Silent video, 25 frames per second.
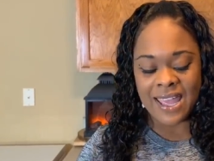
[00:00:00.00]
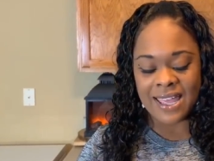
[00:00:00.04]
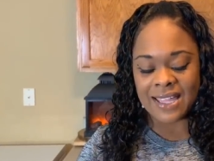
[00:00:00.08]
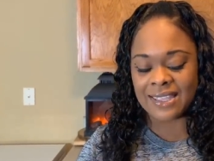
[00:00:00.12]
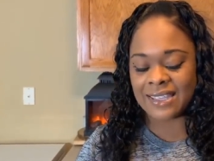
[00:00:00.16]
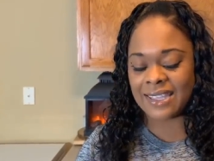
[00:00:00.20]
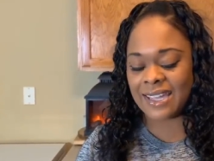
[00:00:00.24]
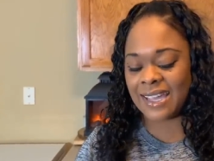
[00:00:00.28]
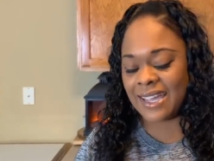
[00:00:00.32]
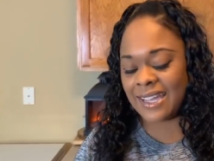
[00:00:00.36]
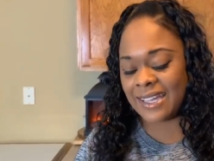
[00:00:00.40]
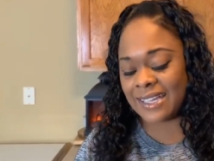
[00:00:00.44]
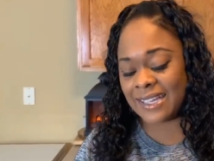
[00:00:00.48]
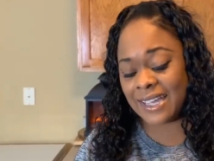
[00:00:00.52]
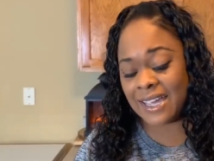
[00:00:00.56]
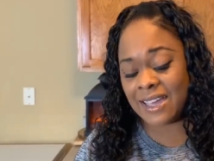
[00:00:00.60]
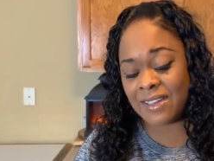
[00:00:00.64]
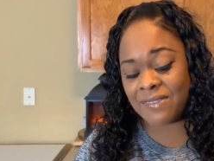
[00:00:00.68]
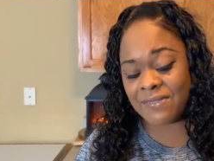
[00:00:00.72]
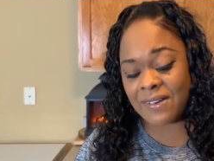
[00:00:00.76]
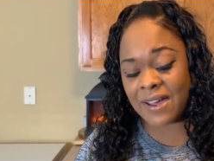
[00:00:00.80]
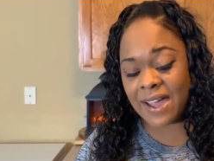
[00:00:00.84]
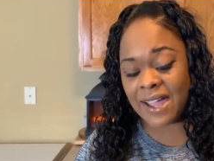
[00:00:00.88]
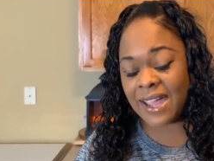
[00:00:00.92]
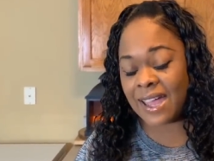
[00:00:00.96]
Like
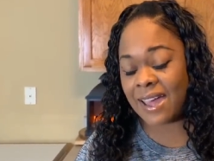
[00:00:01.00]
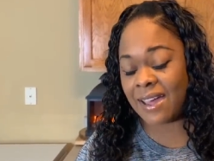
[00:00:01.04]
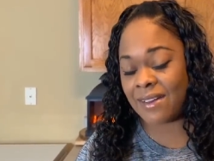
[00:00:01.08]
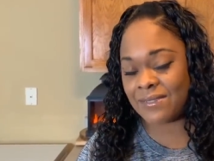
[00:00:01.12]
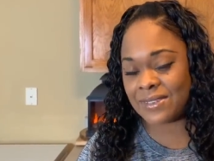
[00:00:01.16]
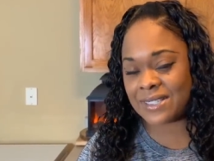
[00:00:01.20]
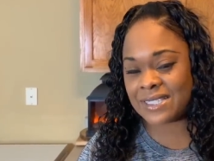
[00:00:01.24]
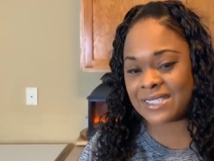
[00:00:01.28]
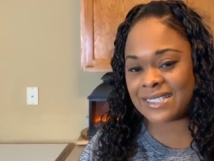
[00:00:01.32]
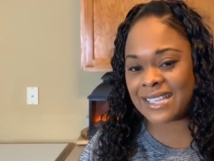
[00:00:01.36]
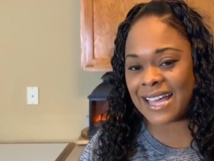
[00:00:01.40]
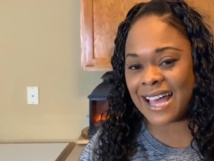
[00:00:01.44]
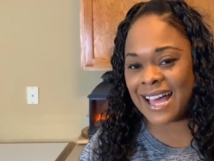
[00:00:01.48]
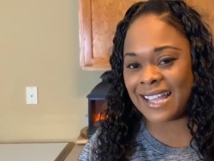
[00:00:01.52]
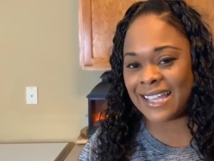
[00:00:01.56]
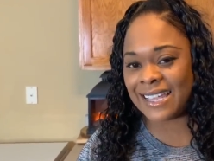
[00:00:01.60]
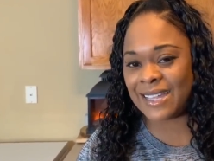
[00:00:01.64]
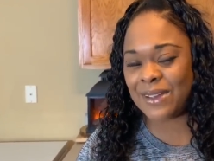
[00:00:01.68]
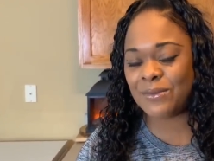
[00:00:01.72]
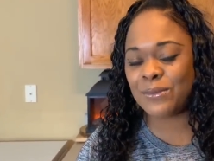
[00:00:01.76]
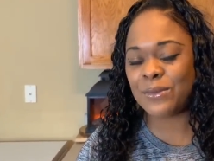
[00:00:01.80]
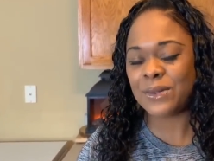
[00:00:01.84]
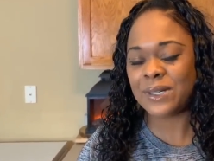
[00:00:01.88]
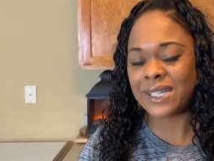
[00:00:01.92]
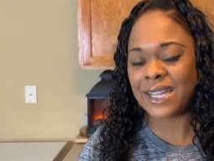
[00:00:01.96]
if I have a
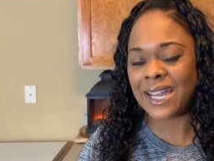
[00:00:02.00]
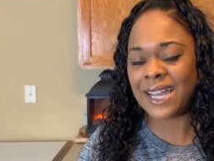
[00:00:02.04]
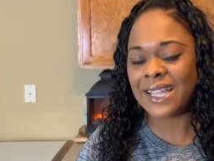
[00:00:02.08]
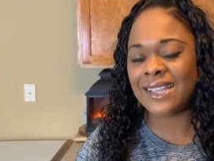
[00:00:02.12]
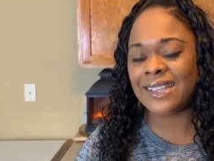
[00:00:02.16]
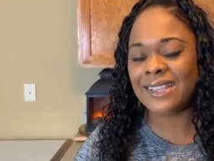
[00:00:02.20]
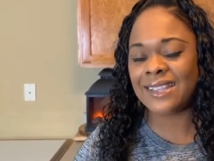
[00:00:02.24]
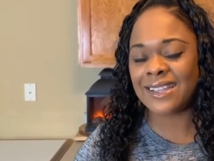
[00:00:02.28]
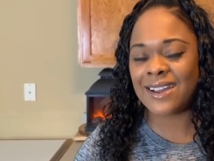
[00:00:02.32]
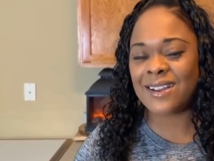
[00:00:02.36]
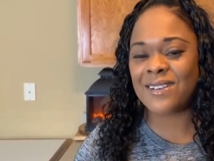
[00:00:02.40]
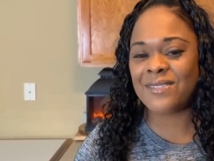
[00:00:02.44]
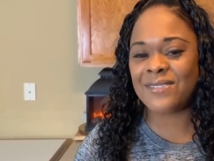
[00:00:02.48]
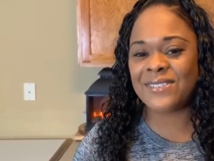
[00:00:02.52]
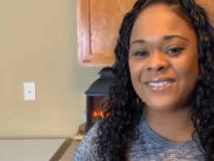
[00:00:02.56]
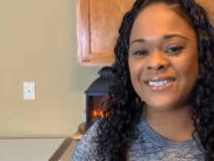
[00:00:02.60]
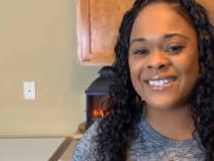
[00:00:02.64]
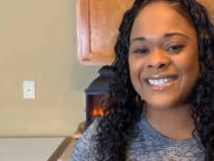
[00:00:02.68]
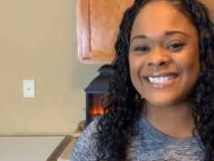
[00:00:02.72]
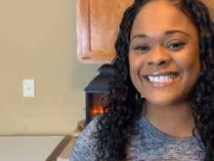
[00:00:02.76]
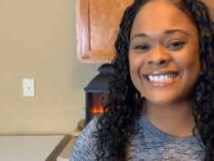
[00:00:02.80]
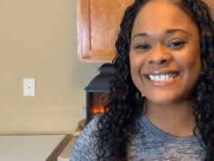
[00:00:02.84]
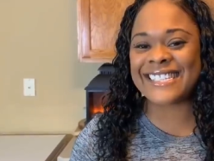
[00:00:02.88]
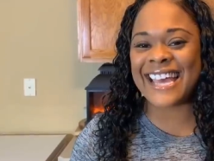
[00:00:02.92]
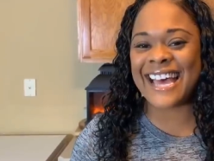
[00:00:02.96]
salad, what I love on
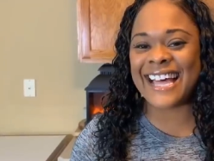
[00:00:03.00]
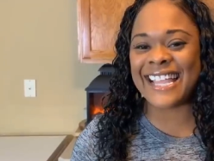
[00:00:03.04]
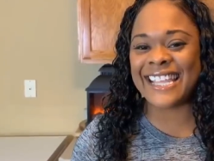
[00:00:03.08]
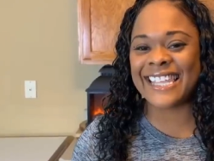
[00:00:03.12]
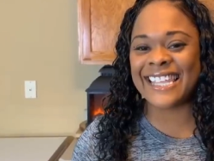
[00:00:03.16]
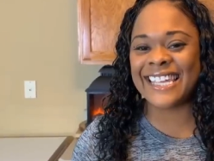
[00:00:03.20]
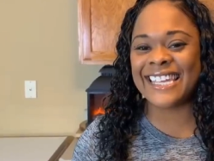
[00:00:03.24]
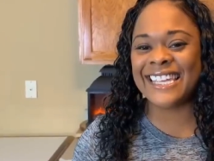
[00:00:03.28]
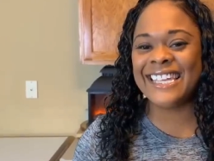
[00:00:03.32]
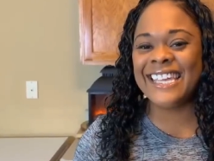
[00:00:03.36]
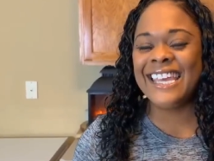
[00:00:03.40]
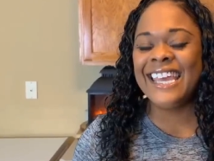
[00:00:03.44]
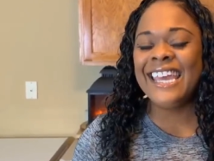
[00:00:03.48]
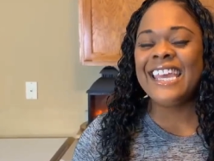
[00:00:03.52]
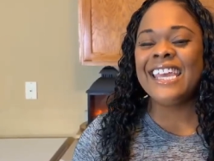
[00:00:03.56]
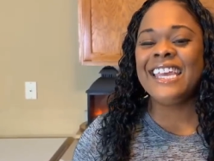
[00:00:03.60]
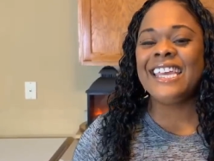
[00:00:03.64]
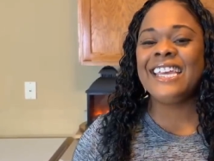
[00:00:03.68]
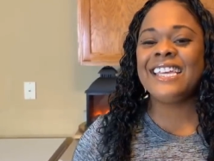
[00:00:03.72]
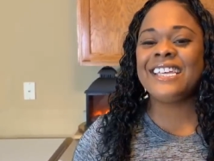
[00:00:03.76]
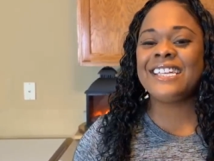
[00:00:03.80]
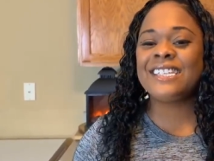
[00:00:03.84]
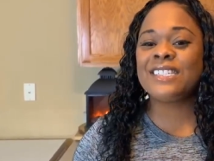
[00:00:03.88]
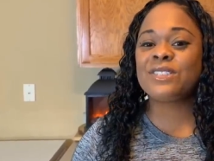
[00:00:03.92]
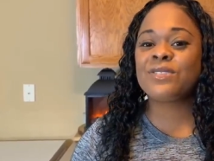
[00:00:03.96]
a salad
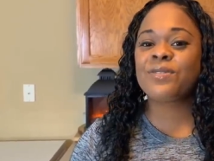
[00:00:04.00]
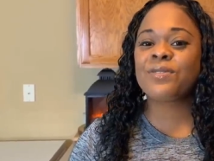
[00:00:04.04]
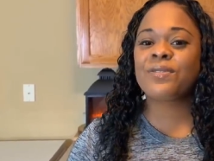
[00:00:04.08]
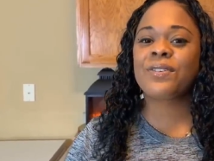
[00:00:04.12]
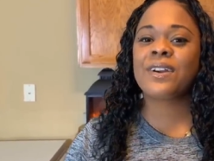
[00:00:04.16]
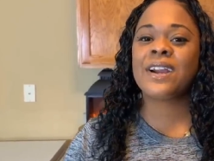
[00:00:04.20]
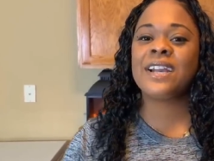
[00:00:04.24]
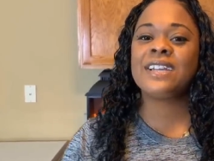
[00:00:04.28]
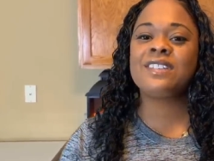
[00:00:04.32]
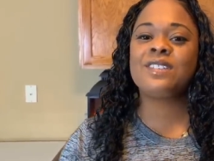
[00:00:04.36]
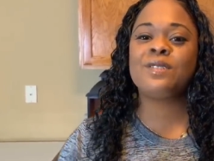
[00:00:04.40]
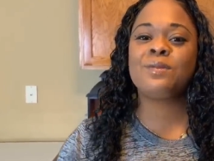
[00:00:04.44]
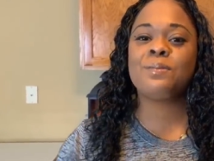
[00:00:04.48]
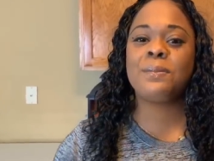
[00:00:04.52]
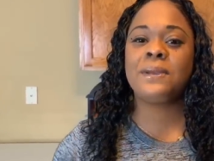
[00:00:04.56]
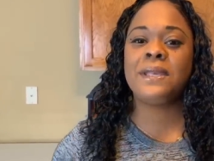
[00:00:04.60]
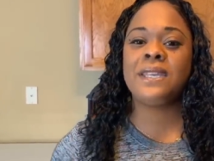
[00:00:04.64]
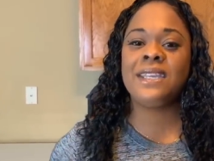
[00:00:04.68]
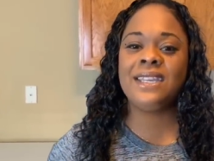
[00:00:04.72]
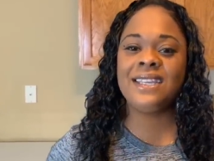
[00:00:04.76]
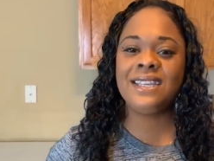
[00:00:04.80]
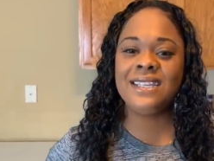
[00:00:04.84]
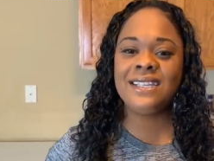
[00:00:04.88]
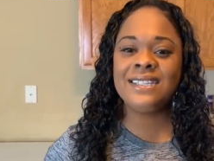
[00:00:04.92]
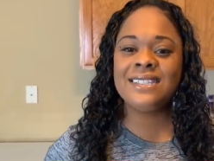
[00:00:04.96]
is fresh
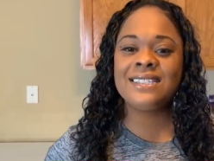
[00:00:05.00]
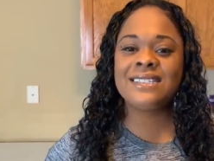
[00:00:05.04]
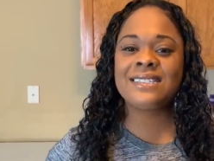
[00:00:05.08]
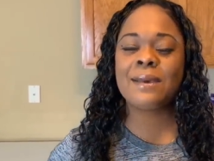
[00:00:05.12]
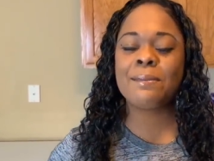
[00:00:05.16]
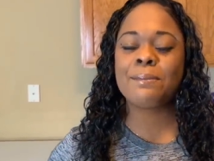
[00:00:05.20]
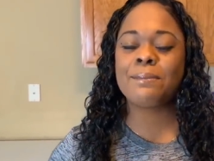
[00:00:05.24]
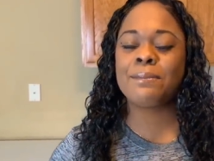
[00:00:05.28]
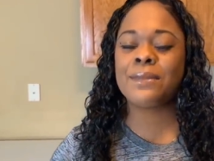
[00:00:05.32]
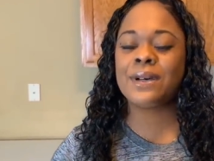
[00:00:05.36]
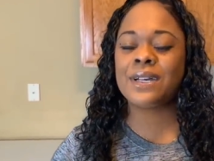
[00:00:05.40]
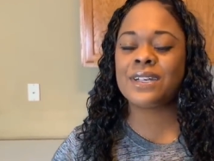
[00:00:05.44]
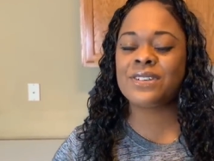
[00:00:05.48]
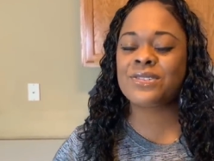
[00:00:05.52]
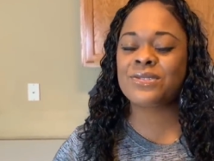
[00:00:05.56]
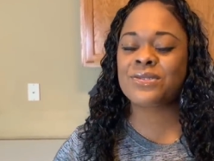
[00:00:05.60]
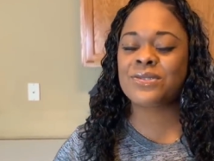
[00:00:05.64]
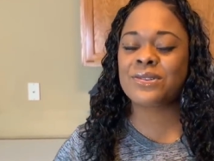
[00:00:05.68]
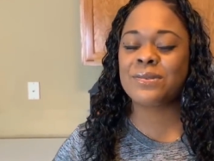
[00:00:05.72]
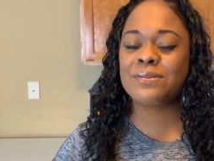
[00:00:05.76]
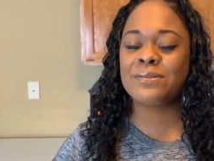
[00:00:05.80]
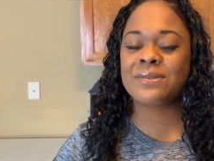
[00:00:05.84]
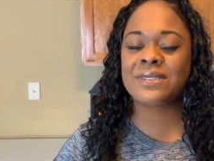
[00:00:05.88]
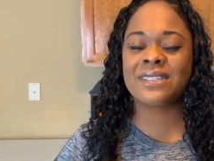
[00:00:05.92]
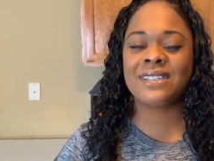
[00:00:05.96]
peas,
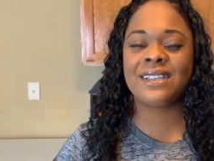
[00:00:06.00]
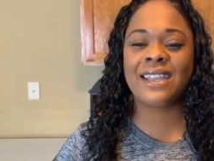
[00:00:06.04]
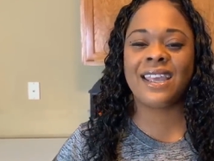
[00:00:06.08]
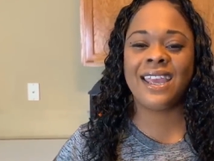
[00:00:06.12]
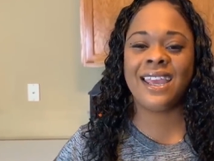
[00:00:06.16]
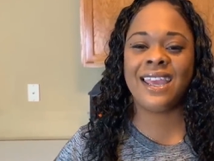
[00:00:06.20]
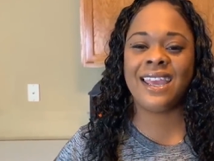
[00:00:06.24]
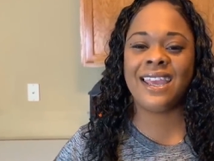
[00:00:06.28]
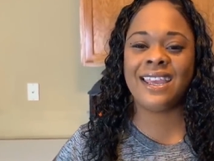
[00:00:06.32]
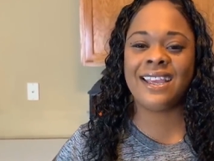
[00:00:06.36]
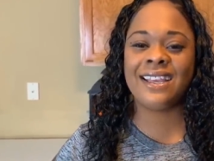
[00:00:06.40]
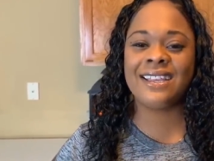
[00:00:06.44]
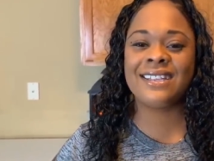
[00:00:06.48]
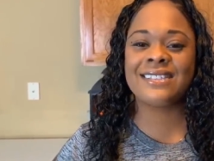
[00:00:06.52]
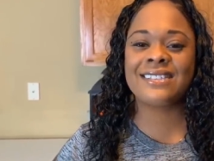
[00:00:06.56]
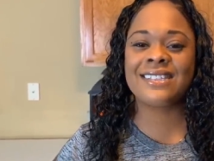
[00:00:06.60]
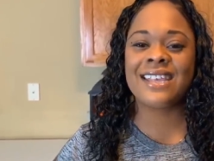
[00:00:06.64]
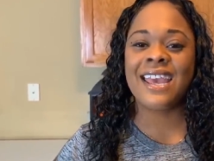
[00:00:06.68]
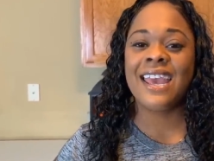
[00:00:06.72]
mushrooms, and eggs